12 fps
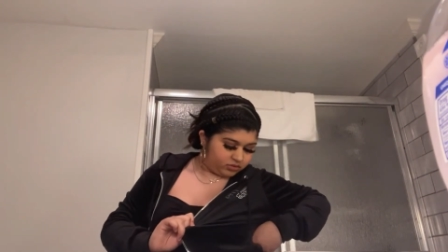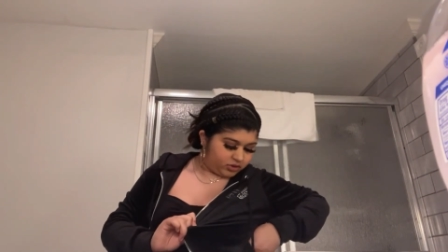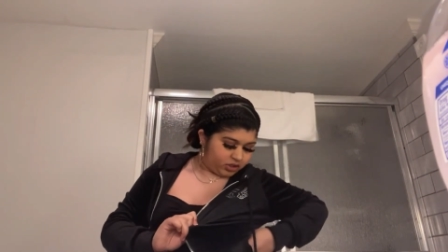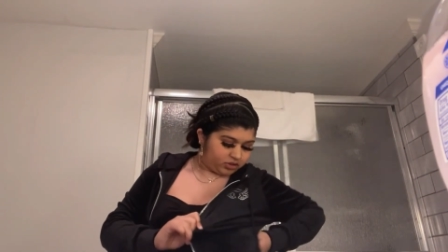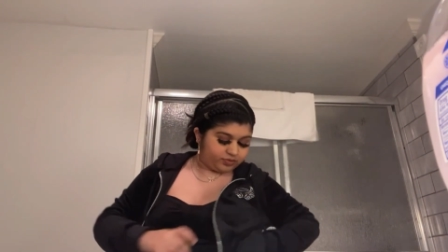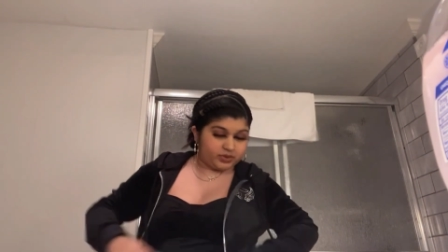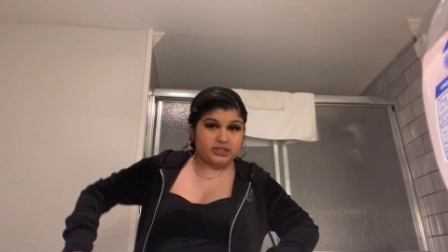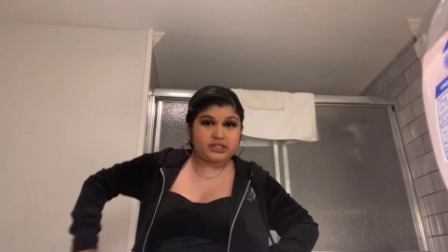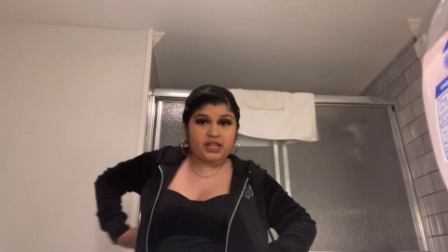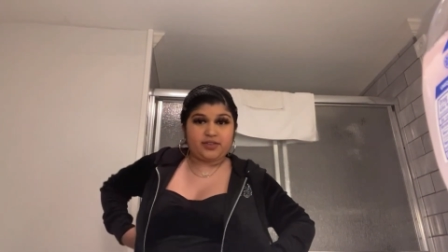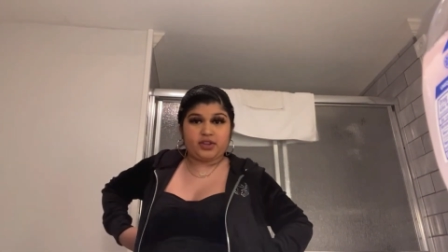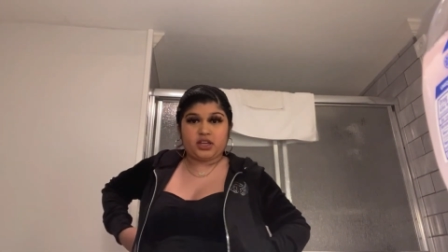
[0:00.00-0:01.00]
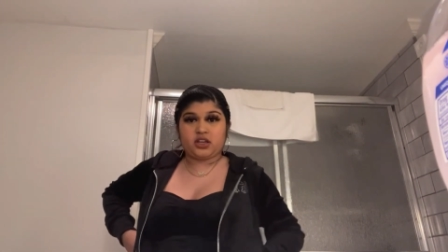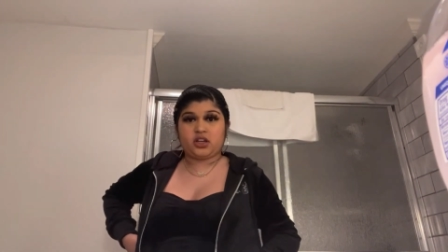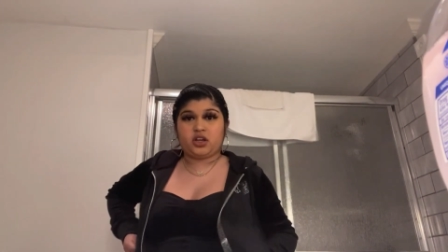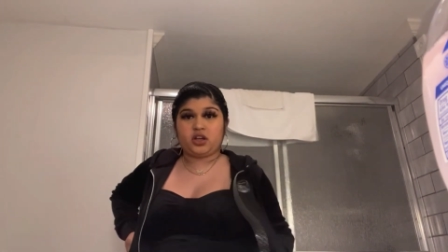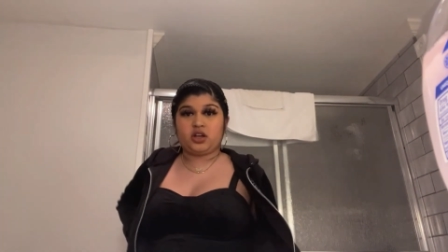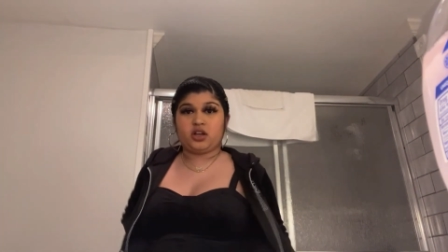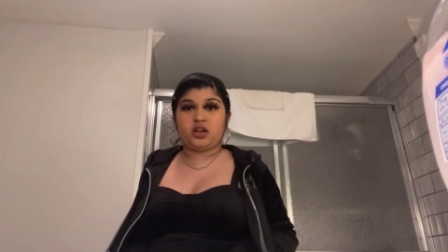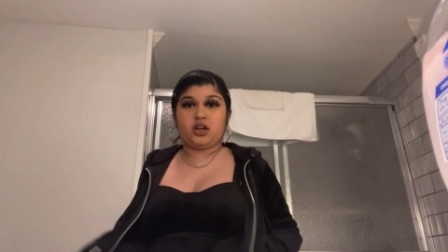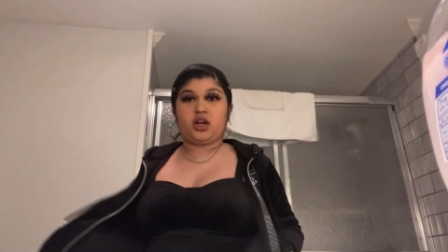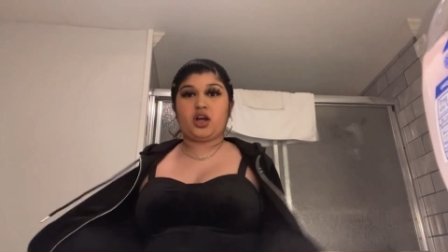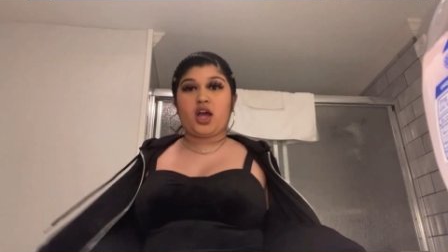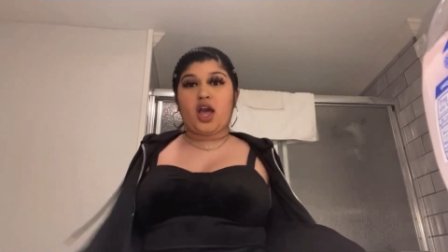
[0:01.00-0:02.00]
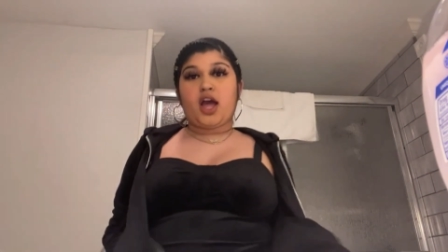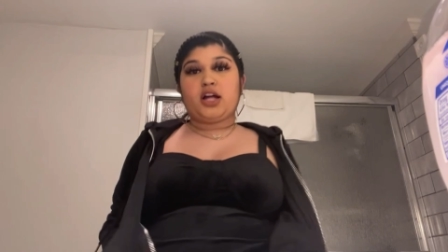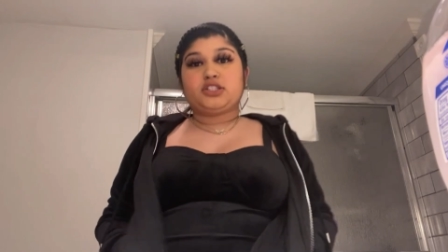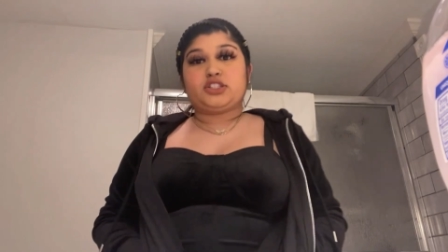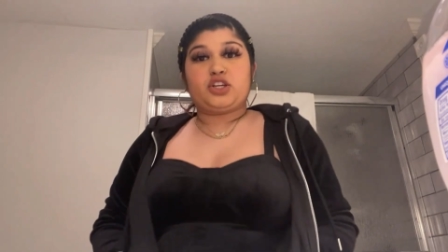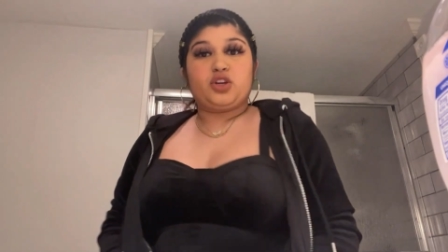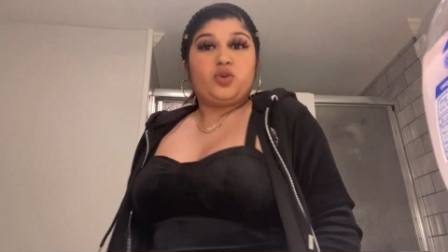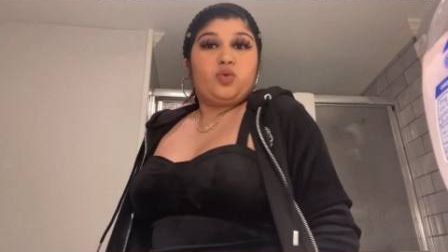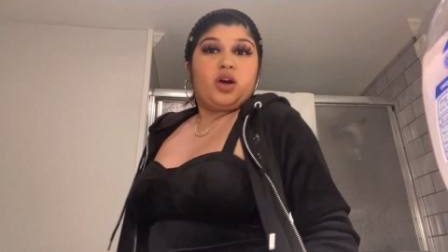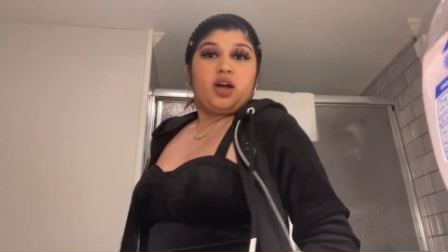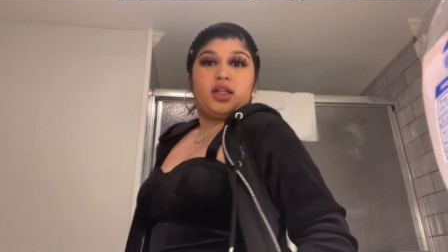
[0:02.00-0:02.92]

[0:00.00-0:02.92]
Look, it's giving 2